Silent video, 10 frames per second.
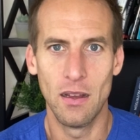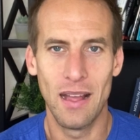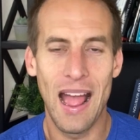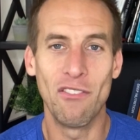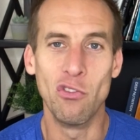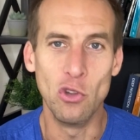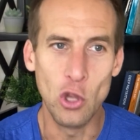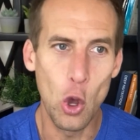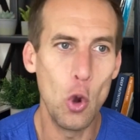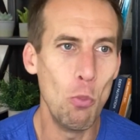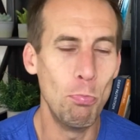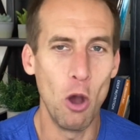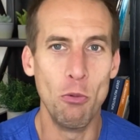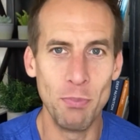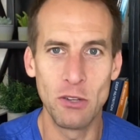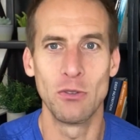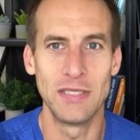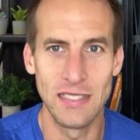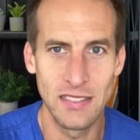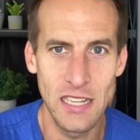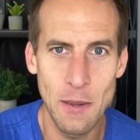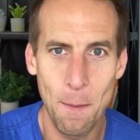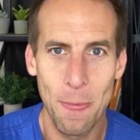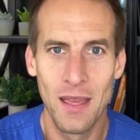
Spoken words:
have low bone mineral density,